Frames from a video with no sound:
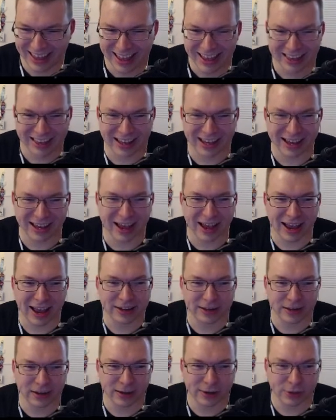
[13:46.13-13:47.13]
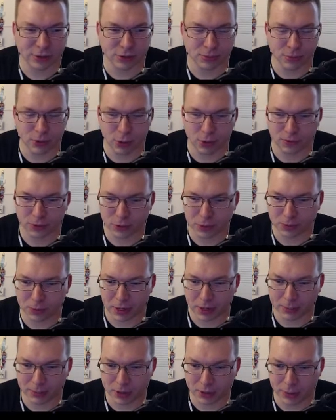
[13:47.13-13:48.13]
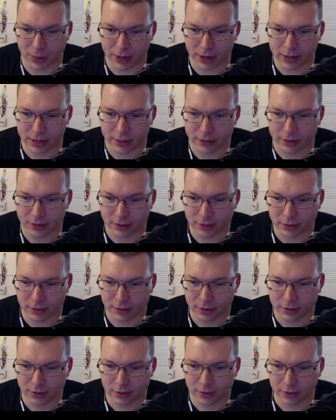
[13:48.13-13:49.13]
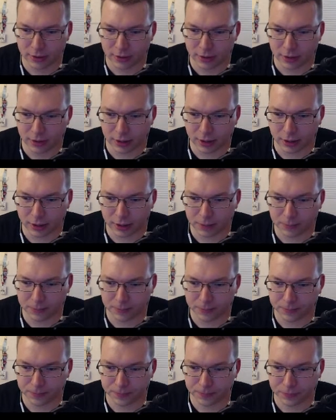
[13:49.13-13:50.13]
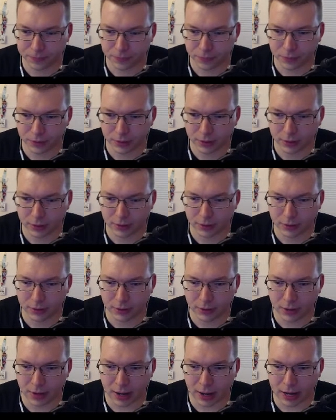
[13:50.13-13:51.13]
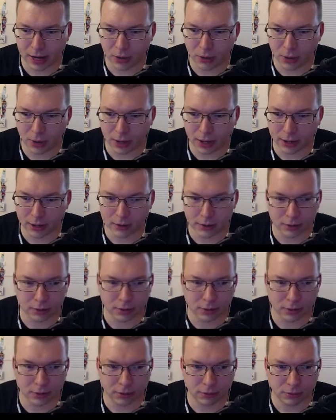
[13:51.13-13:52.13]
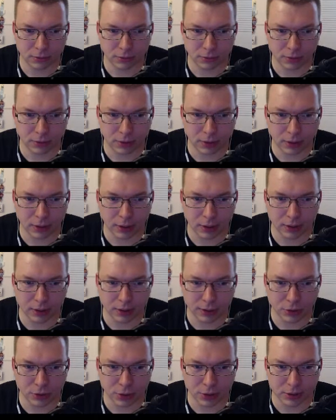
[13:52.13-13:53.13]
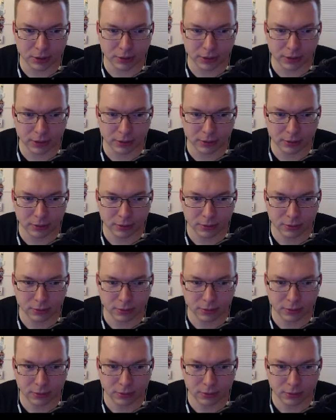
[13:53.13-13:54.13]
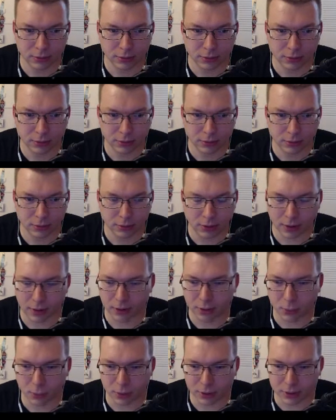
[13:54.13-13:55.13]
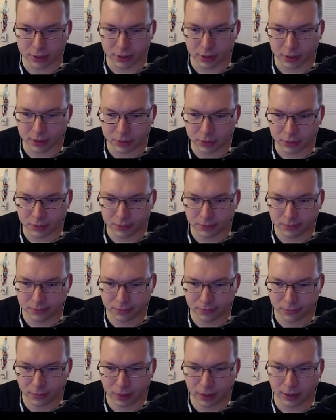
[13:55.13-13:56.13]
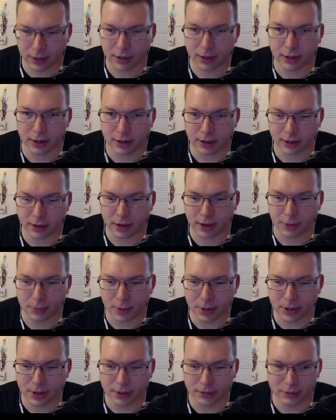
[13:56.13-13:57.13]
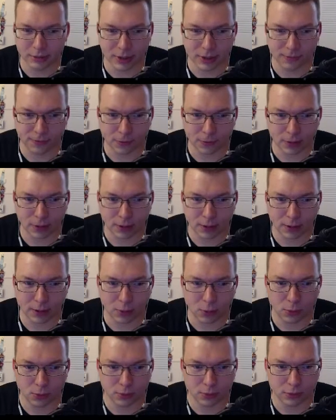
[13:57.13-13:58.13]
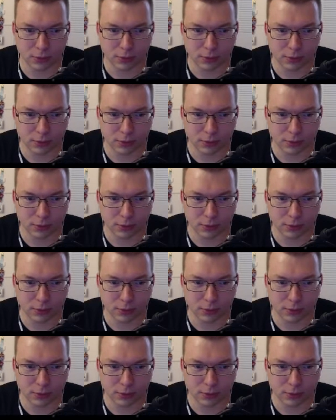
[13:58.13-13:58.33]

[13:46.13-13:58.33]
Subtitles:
I added an extra maneuver spot between now and ejecting, or I don't know what I just did actually. I think I made it safer that I won't.